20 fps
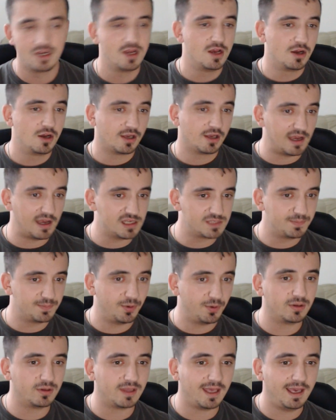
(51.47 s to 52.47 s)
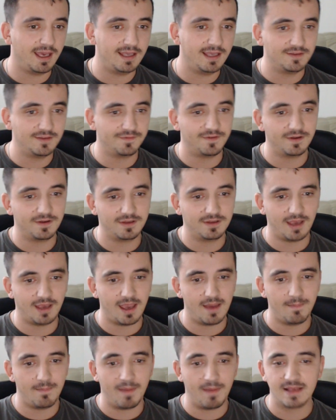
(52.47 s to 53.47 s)
Chaos Bolt ate the freaking
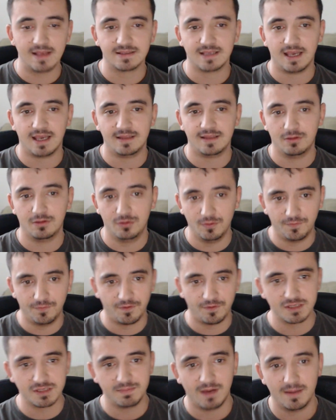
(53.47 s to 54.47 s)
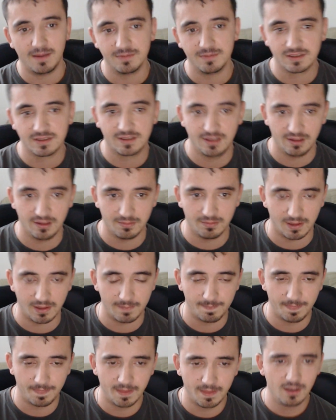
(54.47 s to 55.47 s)
AMS, and then 2 frost bombs killed me.
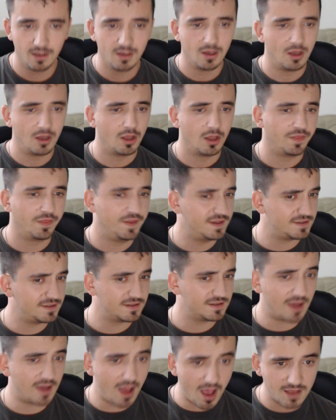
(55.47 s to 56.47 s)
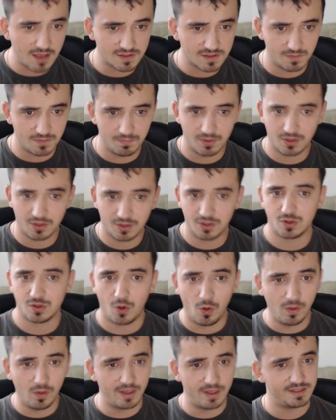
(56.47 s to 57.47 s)
This is awesome because
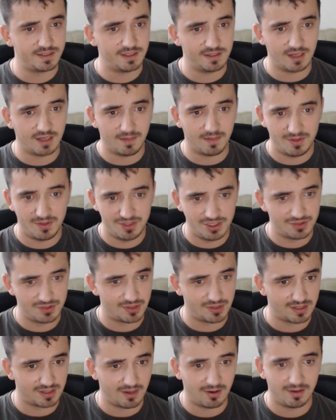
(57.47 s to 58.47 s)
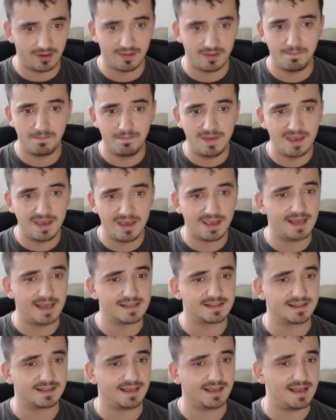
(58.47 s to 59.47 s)
all I see in RPGs right now are the big ass
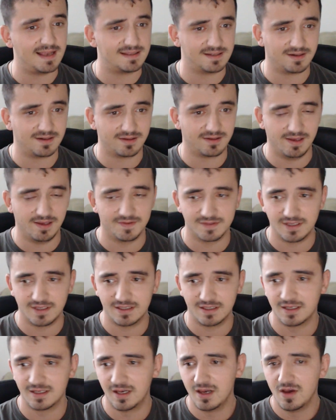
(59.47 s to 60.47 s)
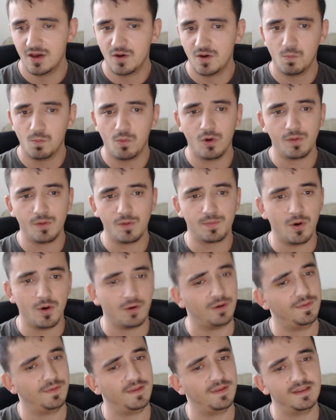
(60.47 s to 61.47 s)
caster cliffs. It's more
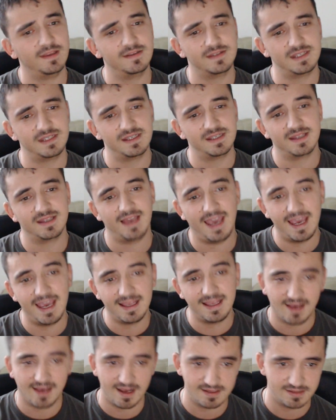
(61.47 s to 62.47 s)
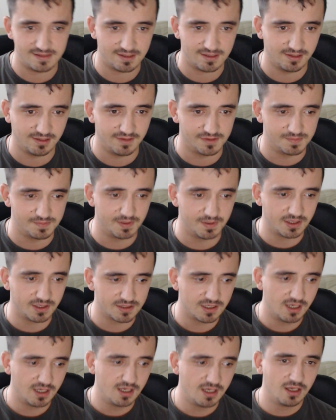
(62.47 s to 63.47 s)
broken than in season 8 caster cliffs because
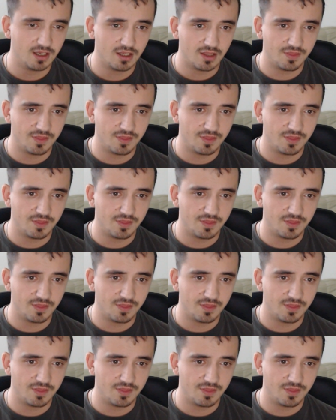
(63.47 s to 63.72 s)
the